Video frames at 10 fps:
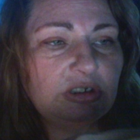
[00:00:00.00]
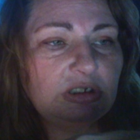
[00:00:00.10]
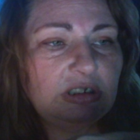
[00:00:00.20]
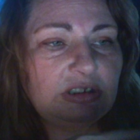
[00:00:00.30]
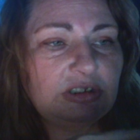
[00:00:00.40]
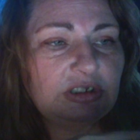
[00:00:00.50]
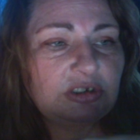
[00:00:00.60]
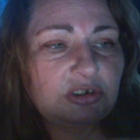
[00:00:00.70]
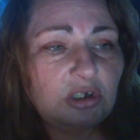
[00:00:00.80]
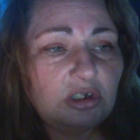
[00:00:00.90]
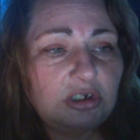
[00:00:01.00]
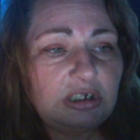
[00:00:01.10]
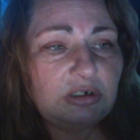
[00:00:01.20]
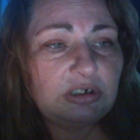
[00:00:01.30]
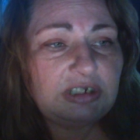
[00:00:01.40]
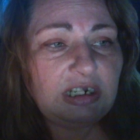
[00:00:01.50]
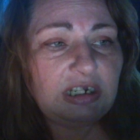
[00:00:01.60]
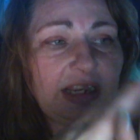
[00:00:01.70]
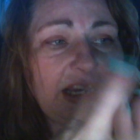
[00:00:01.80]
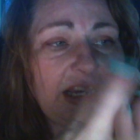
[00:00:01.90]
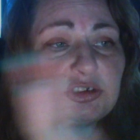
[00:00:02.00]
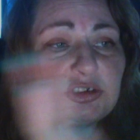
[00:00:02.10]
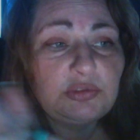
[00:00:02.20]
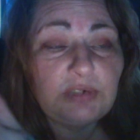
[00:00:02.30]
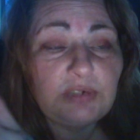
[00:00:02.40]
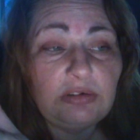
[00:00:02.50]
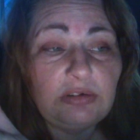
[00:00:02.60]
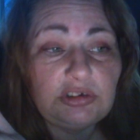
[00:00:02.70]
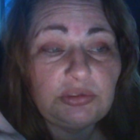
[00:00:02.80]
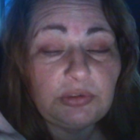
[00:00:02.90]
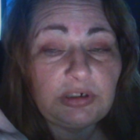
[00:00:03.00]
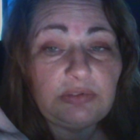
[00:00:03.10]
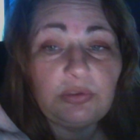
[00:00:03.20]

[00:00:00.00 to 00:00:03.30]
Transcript: It says non-irritating, and it's fragrance-free.